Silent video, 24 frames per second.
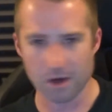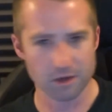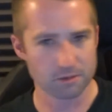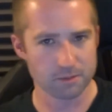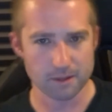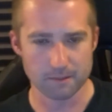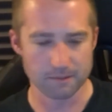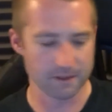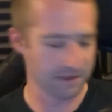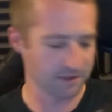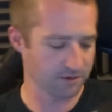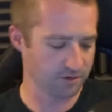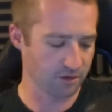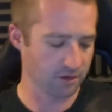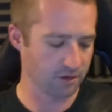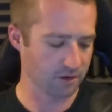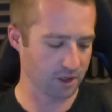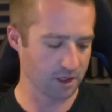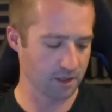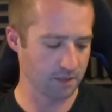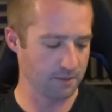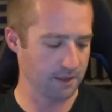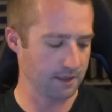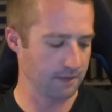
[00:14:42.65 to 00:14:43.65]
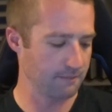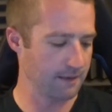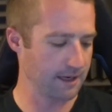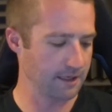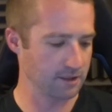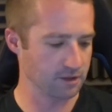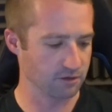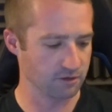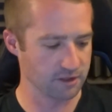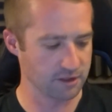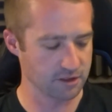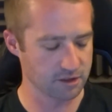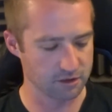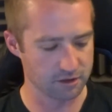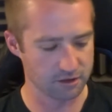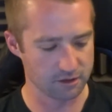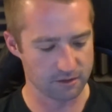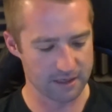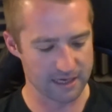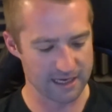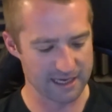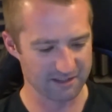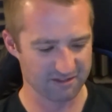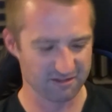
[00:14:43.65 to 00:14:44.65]
most people that's not going to be a major
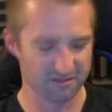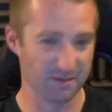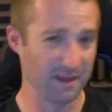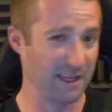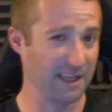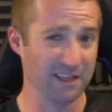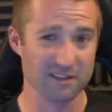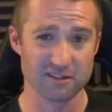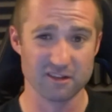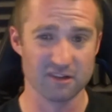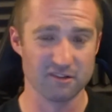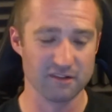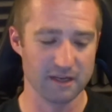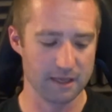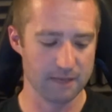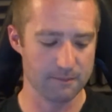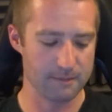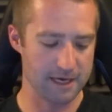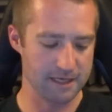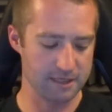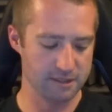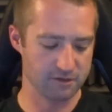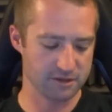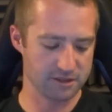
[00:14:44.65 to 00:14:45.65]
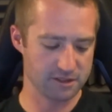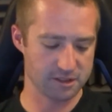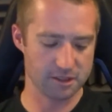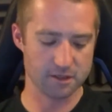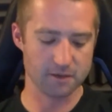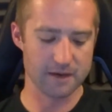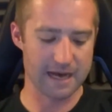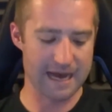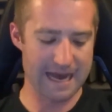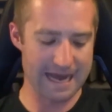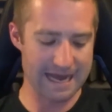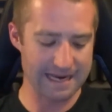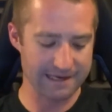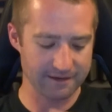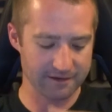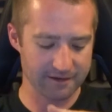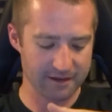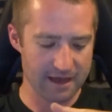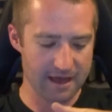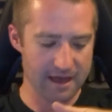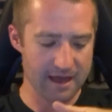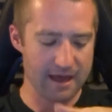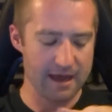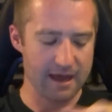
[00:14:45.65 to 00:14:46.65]
issue, and for me it's not really a major issue.
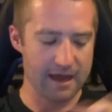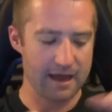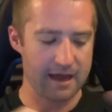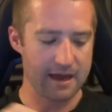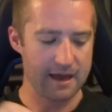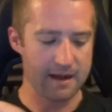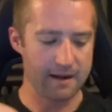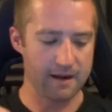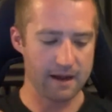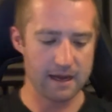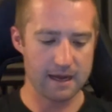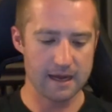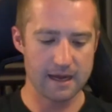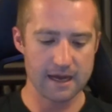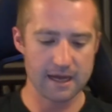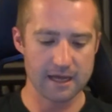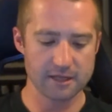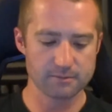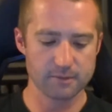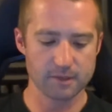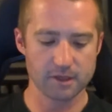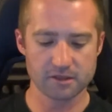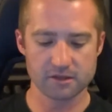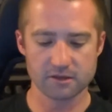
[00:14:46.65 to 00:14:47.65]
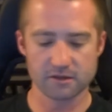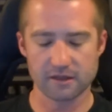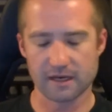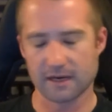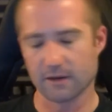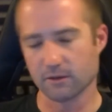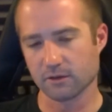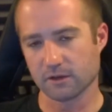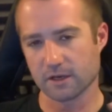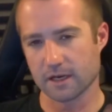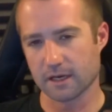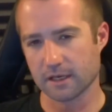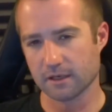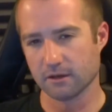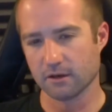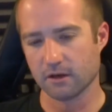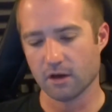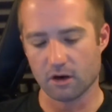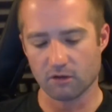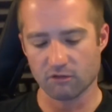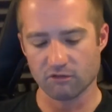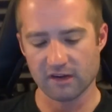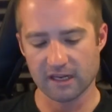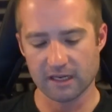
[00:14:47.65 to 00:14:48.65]
And as much as I was kind of
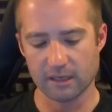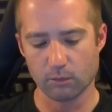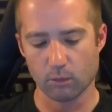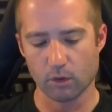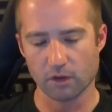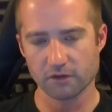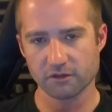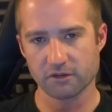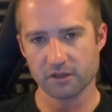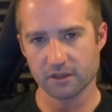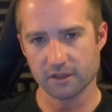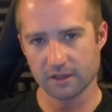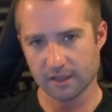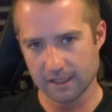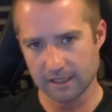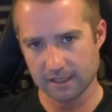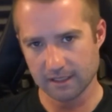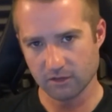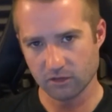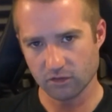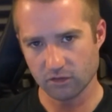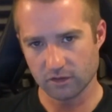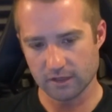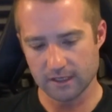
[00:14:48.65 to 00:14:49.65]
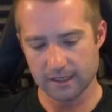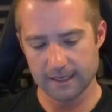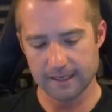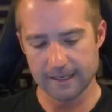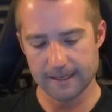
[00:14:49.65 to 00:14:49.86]
not really wanting these,